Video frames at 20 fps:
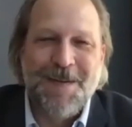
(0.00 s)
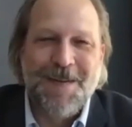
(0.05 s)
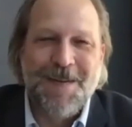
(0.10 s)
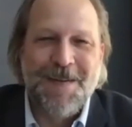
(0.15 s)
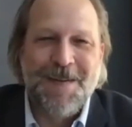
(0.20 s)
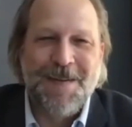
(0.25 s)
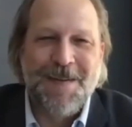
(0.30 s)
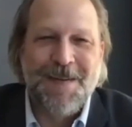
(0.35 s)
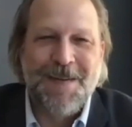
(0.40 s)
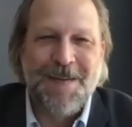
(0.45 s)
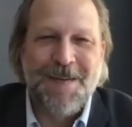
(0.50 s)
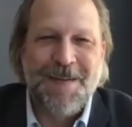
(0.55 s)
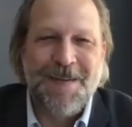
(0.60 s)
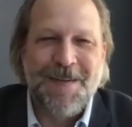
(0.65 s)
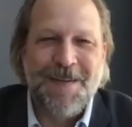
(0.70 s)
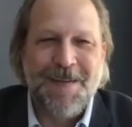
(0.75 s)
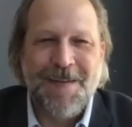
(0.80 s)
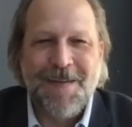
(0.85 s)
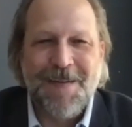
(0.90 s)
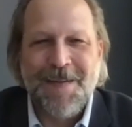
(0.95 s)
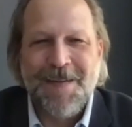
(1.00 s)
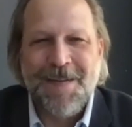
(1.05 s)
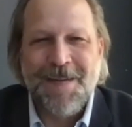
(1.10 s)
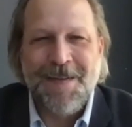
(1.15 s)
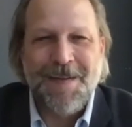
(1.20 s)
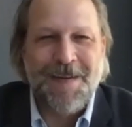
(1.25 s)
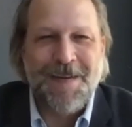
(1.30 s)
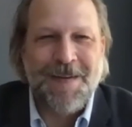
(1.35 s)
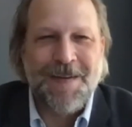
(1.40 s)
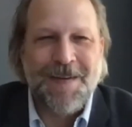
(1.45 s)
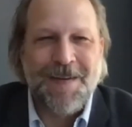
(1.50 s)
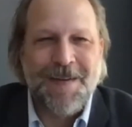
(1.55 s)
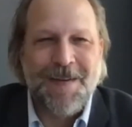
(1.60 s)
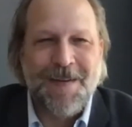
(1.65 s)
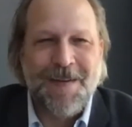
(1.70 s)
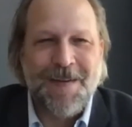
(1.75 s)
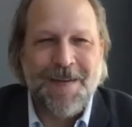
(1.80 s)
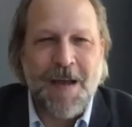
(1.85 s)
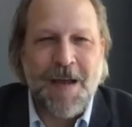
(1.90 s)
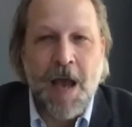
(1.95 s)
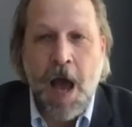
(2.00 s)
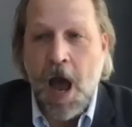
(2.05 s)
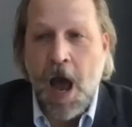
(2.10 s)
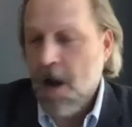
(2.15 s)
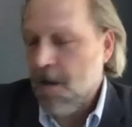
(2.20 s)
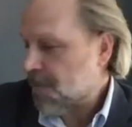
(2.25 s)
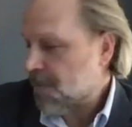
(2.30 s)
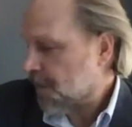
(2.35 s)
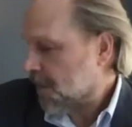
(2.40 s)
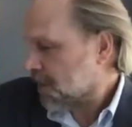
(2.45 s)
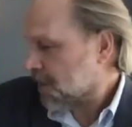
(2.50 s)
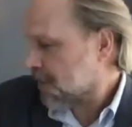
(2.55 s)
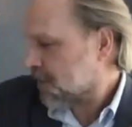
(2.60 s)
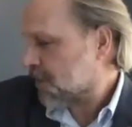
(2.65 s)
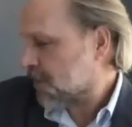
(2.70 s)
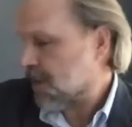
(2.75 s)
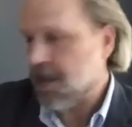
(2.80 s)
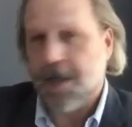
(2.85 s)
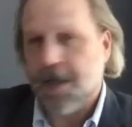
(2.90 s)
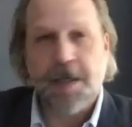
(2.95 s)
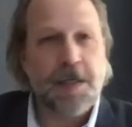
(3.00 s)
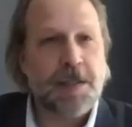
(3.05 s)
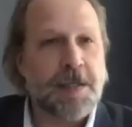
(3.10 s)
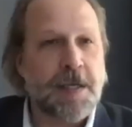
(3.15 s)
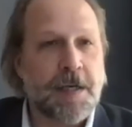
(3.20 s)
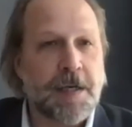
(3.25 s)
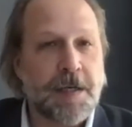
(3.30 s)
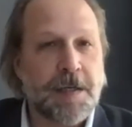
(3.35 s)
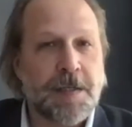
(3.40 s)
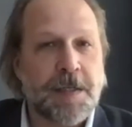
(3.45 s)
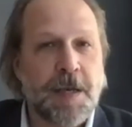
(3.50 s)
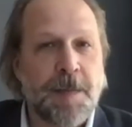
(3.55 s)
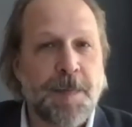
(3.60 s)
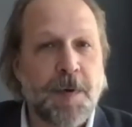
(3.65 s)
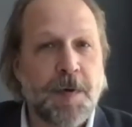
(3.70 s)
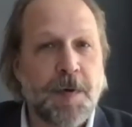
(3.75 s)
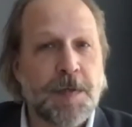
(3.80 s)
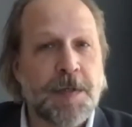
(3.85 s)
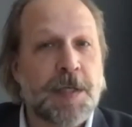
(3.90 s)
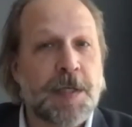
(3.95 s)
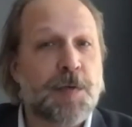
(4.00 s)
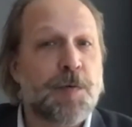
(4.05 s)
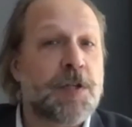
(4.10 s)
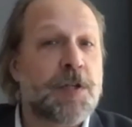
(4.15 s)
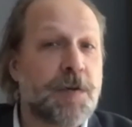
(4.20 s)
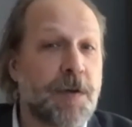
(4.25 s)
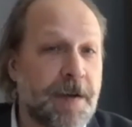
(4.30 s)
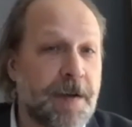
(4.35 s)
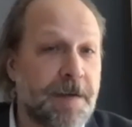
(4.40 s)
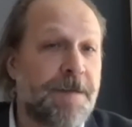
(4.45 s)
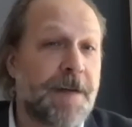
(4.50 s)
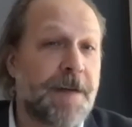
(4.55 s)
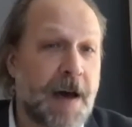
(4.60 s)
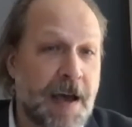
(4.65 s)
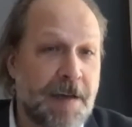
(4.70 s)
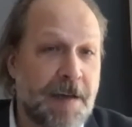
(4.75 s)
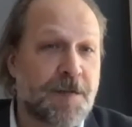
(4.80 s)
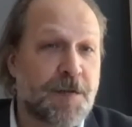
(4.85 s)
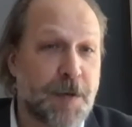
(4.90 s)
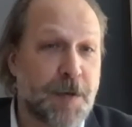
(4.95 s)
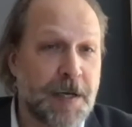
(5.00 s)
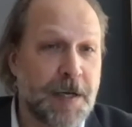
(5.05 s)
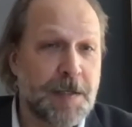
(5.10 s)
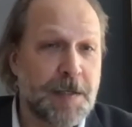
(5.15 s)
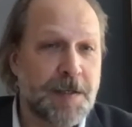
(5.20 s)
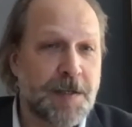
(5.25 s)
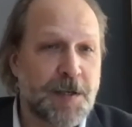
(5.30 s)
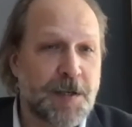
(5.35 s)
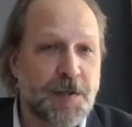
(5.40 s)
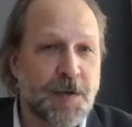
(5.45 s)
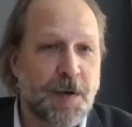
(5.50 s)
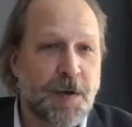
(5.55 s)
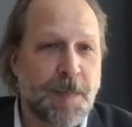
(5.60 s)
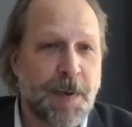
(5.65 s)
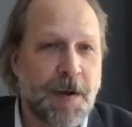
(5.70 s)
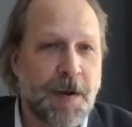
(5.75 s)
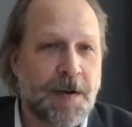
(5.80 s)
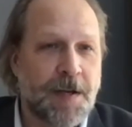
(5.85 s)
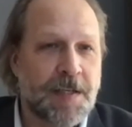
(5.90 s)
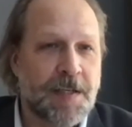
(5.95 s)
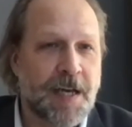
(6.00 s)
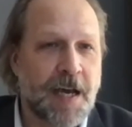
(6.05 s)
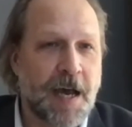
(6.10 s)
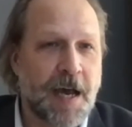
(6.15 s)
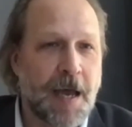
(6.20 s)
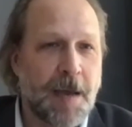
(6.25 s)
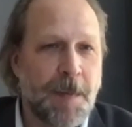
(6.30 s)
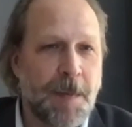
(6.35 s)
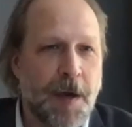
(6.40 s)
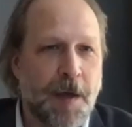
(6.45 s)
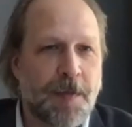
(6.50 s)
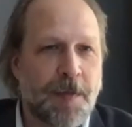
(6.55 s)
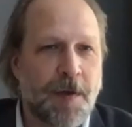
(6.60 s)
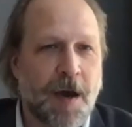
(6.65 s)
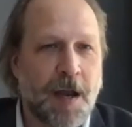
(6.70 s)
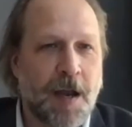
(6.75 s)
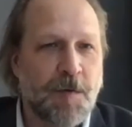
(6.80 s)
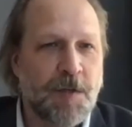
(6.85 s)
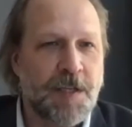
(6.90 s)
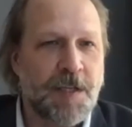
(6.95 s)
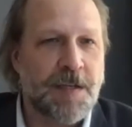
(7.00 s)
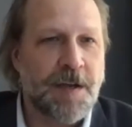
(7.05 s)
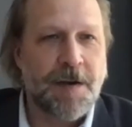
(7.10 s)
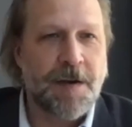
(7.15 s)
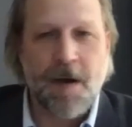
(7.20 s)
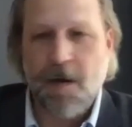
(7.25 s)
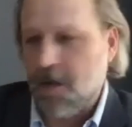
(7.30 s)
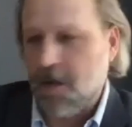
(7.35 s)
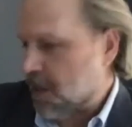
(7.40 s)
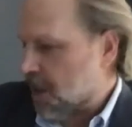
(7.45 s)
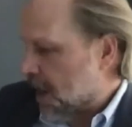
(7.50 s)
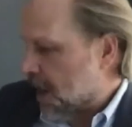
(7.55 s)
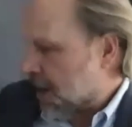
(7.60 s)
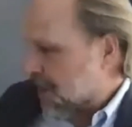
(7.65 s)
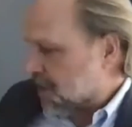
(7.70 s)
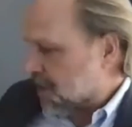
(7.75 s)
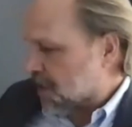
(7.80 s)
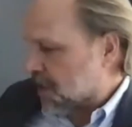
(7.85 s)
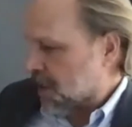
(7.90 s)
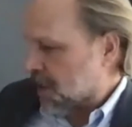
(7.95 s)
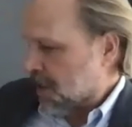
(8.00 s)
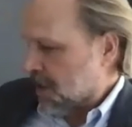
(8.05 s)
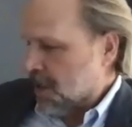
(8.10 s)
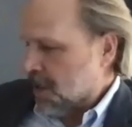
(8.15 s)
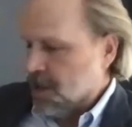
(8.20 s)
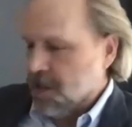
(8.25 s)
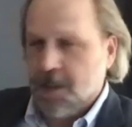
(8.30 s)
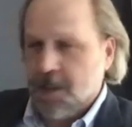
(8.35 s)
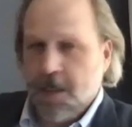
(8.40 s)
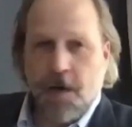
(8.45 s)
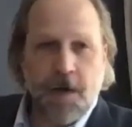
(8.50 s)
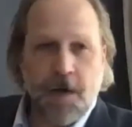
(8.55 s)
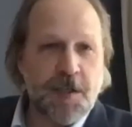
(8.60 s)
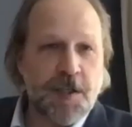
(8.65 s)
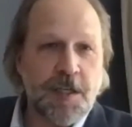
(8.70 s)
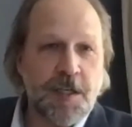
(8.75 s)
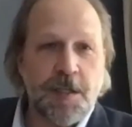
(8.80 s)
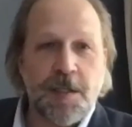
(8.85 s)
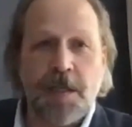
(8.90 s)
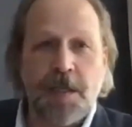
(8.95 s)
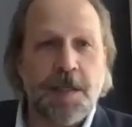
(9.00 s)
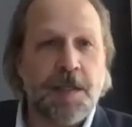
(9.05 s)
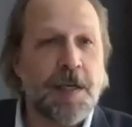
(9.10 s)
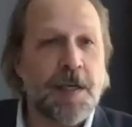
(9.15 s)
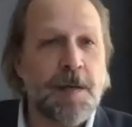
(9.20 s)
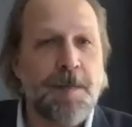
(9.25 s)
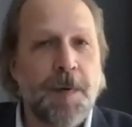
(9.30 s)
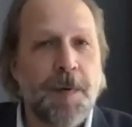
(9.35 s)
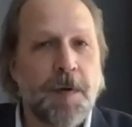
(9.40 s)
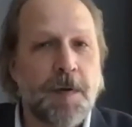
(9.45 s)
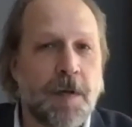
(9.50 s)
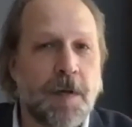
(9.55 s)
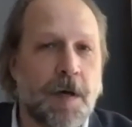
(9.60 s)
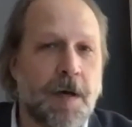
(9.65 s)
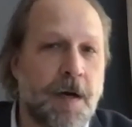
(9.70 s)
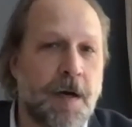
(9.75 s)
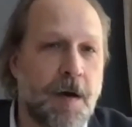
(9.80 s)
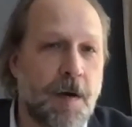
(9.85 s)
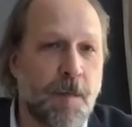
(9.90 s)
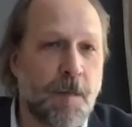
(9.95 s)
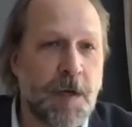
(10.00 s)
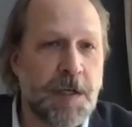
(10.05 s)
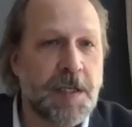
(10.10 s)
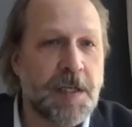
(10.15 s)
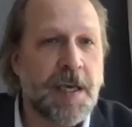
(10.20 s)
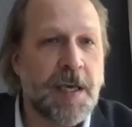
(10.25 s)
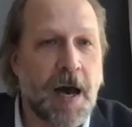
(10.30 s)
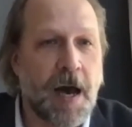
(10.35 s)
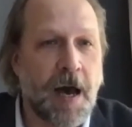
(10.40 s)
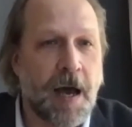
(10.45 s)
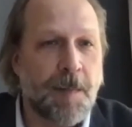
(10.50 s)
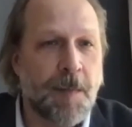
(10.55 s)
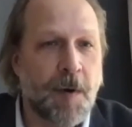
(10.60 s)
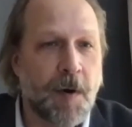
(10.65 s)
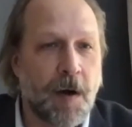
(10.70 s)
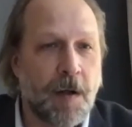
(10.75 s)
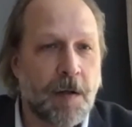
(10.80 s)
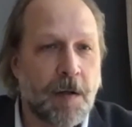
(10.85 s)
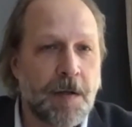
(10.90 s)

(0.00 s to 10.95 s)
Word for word: What's our first drink? Our first drink is simple. Since we're doing 5 drinks in a short period of time, I thought I would start out light. So it's just a simple whiskey highball.